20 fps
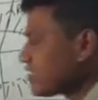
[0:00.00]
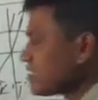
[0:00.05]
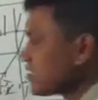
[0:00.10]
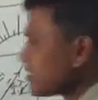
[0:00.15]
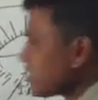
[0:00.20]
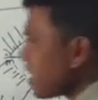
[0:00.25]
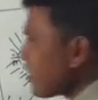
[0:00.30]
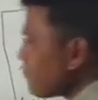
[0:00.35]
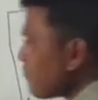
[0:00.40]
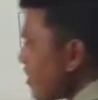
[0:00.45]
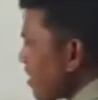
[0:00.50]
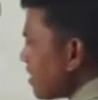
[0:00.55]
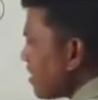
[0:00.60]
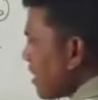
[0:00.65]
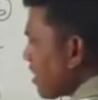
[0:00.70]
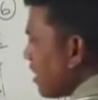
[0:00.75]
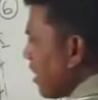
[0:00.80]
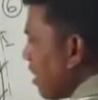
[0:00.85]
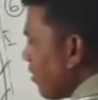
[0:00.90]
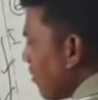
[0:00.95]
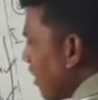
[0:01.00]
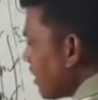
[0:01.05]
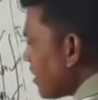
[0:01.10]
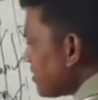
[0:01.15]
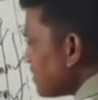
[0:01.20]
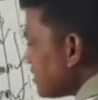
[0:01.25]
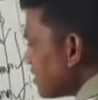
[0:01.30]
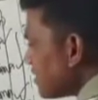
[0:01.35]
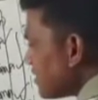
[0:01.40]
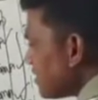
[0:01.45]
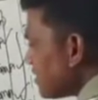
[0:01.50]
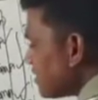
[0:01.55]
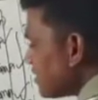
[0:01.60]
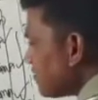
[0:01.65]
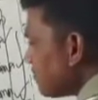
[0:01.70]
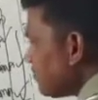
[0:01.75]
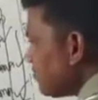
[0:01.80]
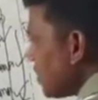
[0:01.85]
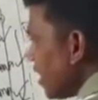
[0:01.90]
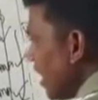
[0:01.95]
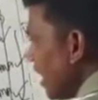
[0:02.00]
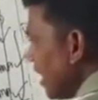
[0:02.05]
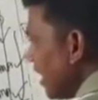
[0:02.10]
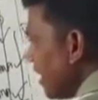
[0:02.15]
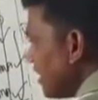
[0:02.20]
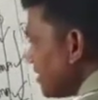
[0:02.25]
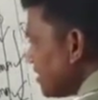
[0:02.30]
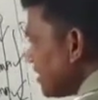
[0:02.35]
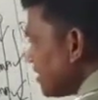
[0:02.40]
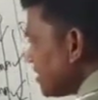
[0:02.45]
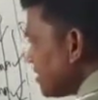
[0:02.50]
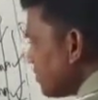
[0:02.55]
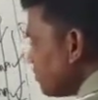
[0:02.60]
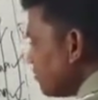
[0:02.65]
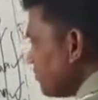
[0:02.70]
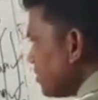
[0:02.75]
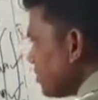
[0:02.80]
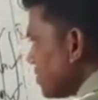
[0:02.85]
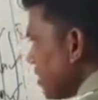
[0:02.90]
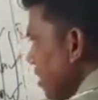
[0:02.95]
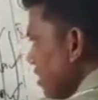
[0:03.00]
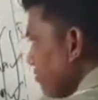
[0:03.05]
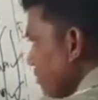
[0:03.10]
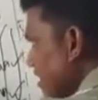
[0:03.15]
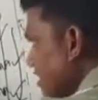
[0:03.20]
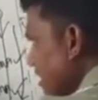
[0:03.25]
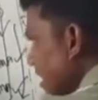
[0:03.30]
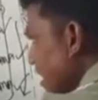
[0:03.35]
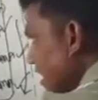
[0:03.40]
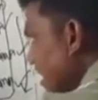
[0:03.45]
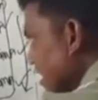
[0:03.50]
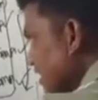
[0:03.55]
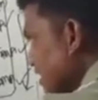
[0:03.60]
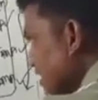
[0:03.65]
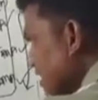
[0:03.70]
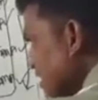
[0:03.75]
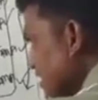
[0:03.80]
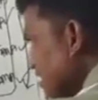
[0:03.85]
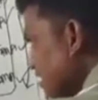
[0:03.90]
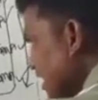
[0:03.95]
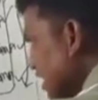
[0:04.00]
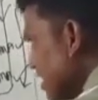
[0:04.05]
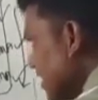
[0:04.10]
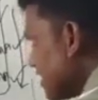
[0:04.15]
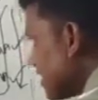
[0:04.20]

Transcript: At the same way here, what is increasing? Length is, means when the length is